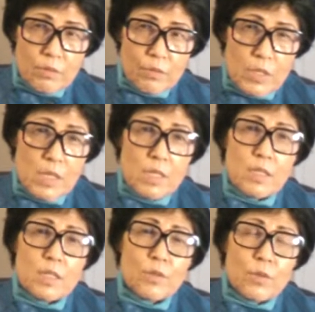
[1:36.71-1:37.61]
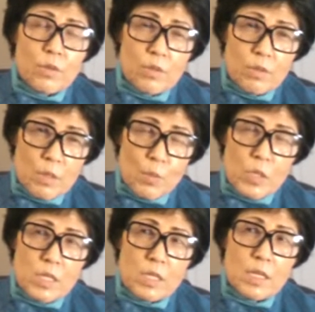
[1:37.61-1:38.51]
physician or your
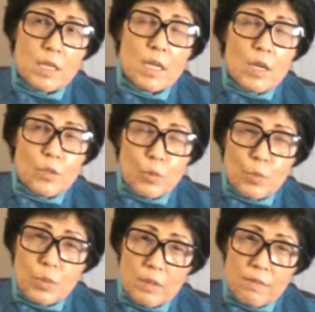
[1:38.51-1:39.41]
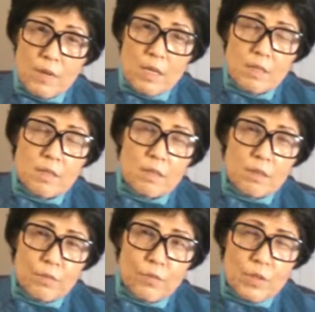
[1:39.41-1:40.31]
emergency to prevent
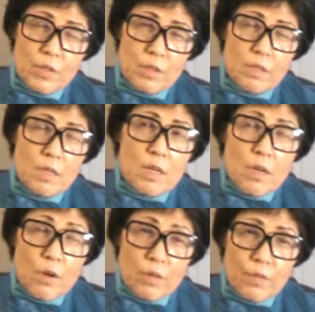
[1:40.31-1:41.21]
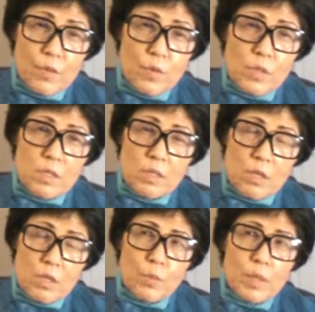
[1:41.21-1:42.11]
the further or the future
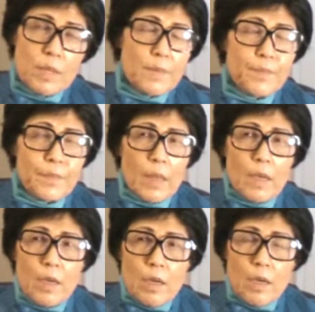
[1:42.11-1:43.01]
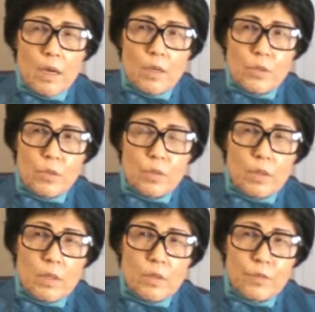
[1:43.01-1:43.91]
syncope. So
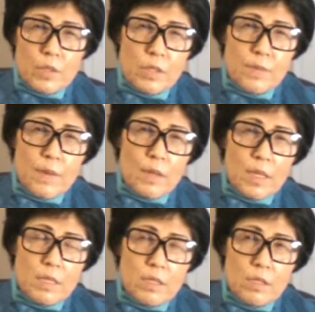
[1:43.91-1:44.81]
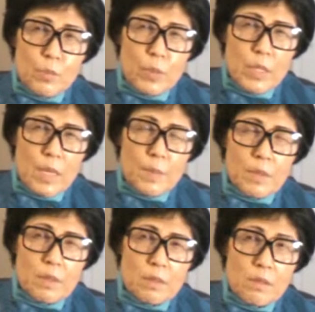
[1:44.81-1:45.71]
first of all, let's just bring up
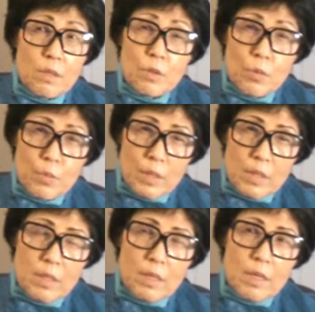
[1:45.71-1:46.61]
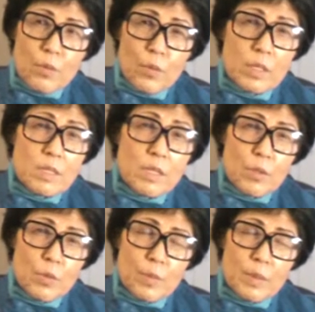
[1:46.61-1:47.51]
the syncope. What is
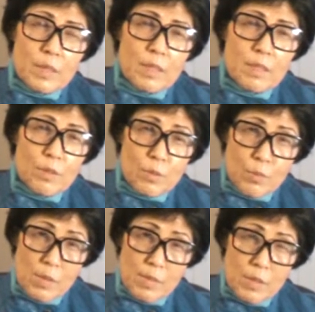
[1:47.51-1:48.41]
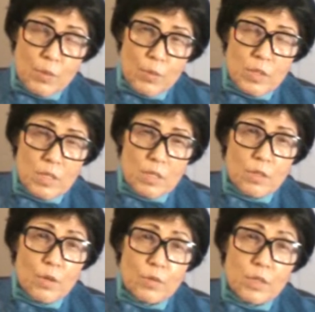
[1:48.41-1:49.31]
syncope? You probably know it,
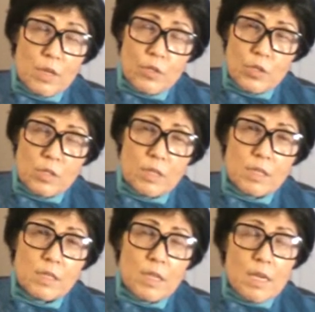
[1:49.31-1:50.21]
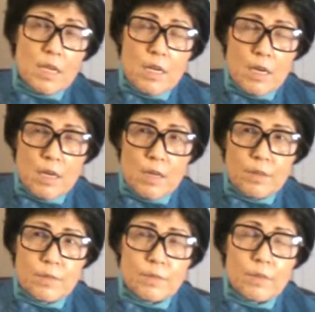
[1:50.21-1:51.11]
just lost consciousnness.
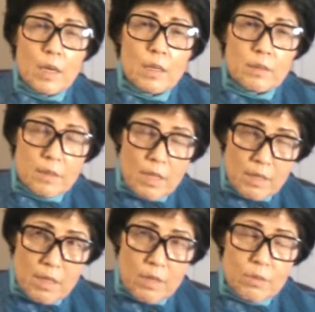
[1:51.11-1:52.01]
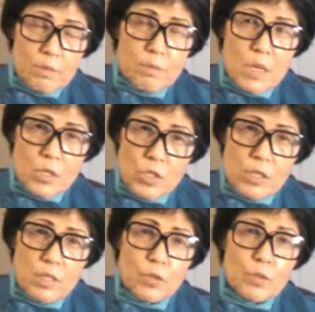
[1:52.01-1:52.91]
Like I
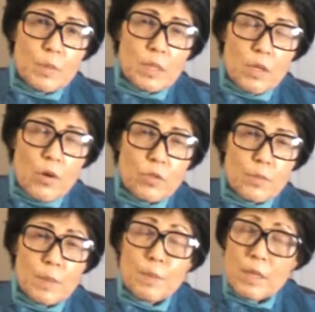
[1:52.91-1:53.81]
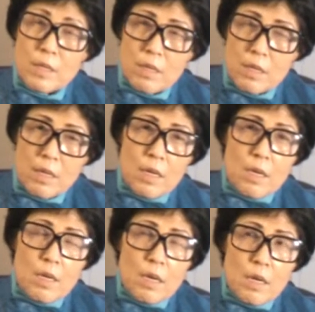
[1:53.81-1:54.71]
mentioned, it could be caused by many
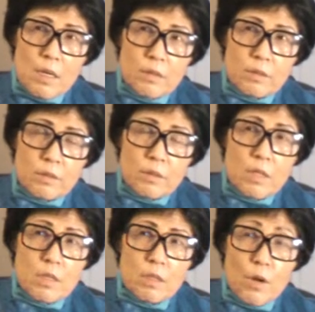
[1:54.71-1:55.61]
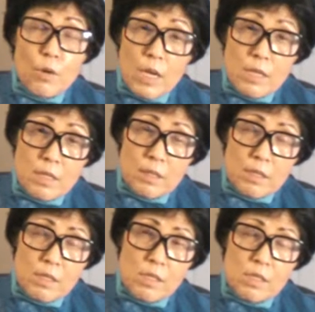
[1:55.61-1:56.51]
either organic
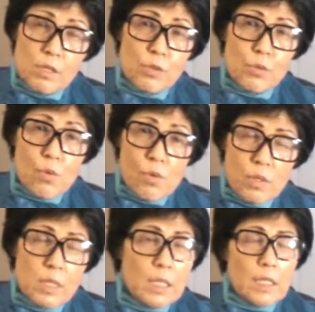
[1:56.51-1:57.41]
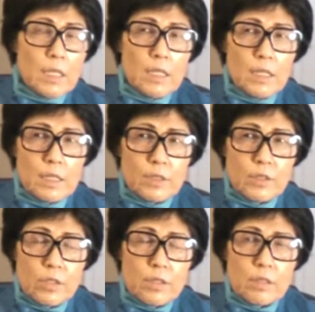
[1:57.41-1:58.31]
diseases or
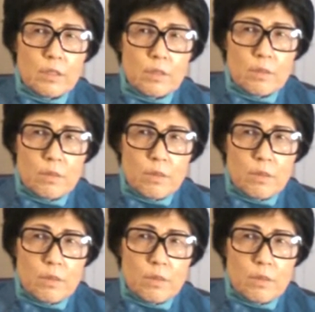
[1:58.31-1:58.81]
just the